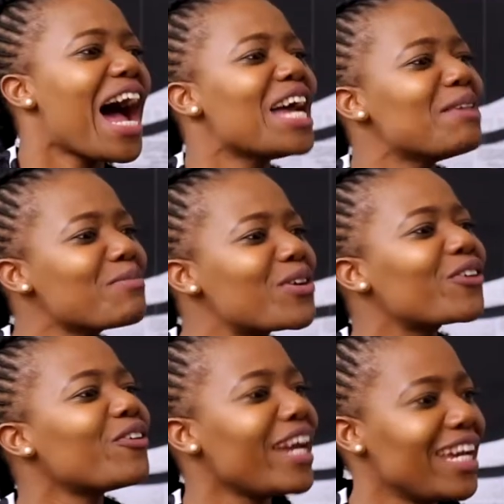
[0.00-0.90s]
am
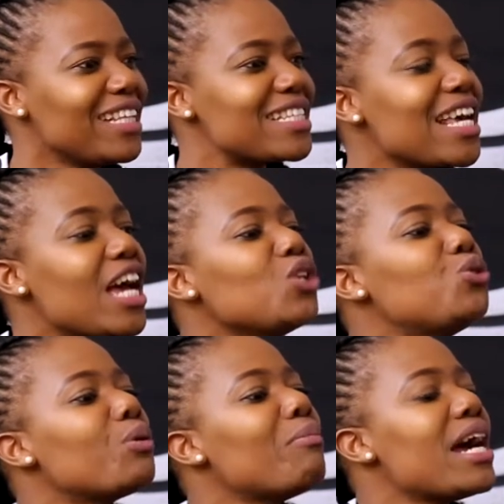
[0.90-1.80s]
great.
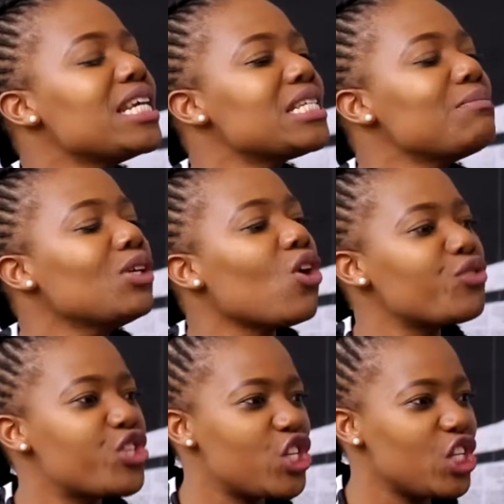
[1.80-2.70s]
You remind me
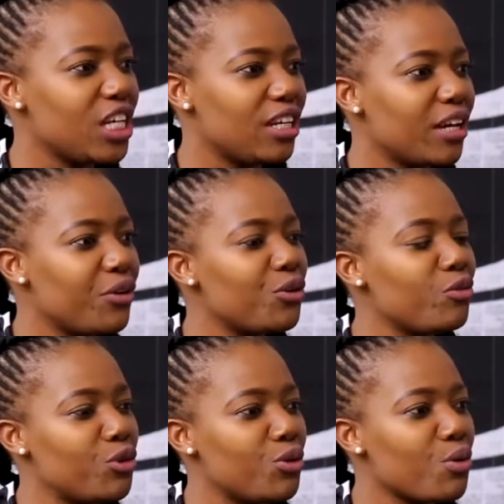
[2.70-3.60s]
of Chi. I don't know
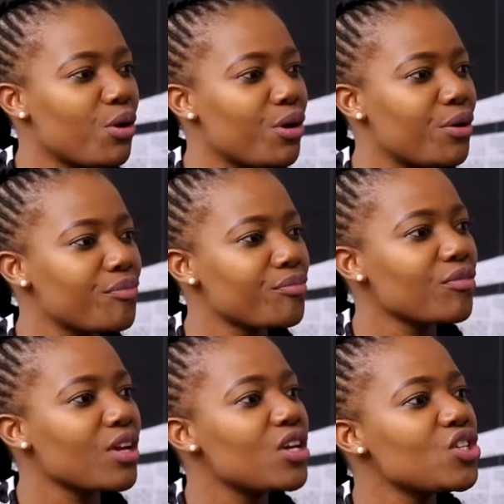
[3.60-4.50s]
if you know her.
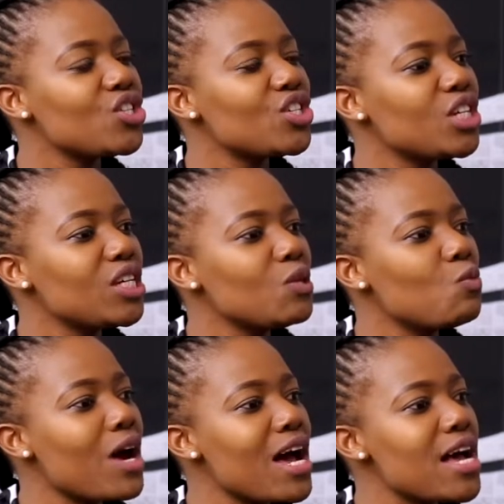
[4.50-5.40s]
She
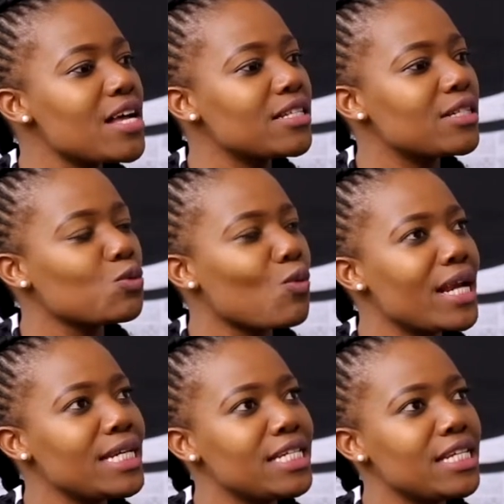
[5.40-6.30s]
was
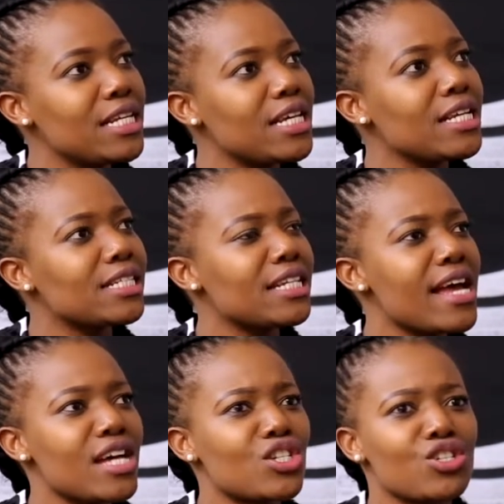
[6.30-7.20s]
1DLE
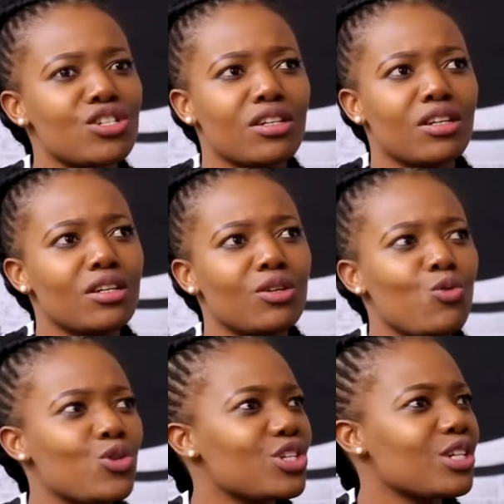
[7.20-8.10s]
/
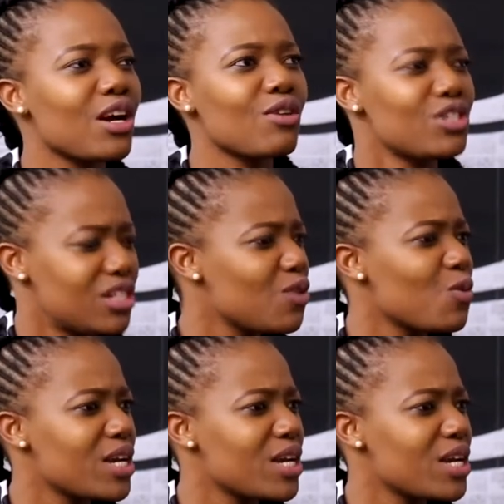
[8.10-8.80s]
who is she now? She's still